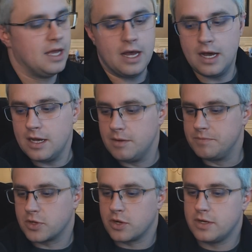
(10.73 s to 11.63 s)

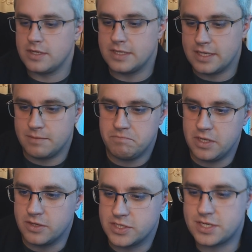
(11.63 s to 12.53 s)
Currently,
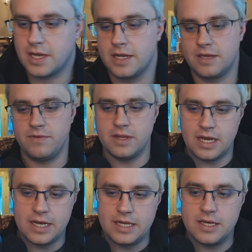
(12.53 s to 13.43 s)
just to kind of give you an
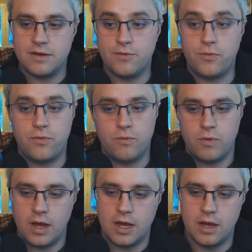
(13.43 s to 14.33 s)
idea of
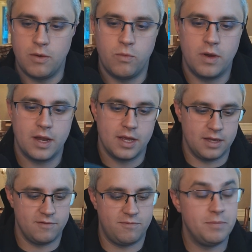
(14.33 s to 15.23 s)
what
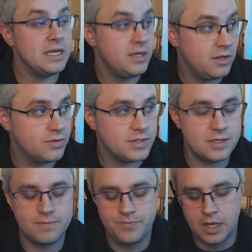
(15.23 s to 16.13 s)
I've been using,